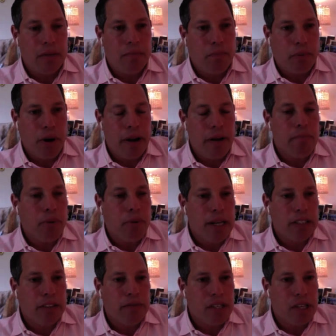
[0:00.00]
Pretty
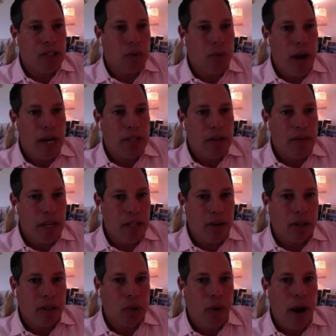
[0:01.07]
impressive situation. These
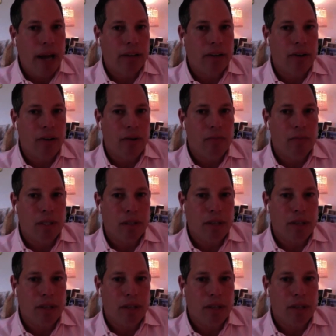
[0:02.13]
aren't tract homes.